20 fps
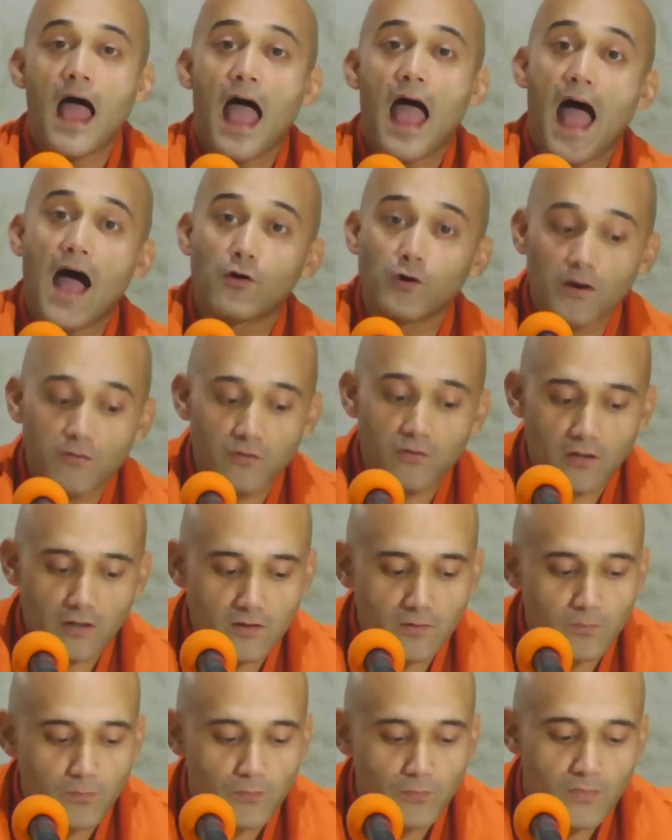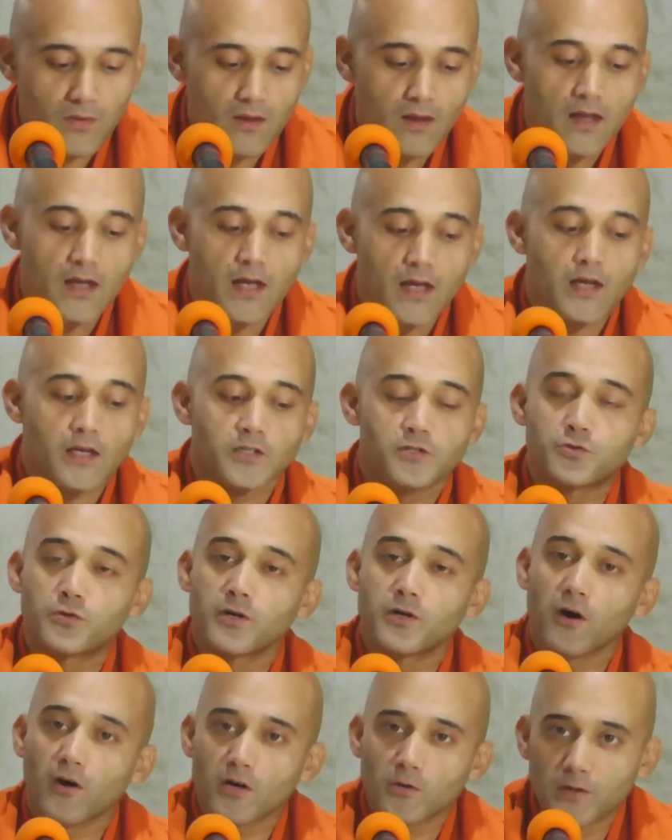However, Sri
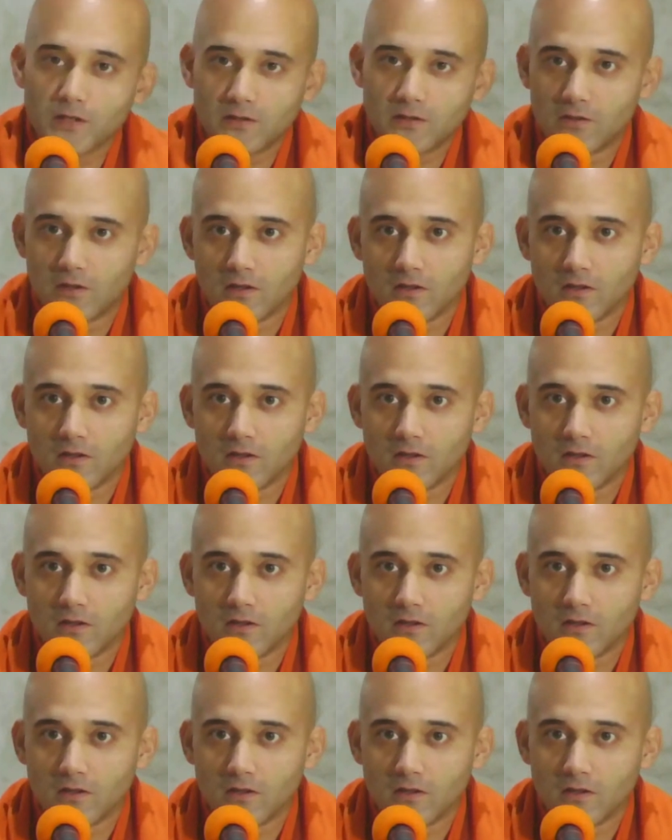Aurobindo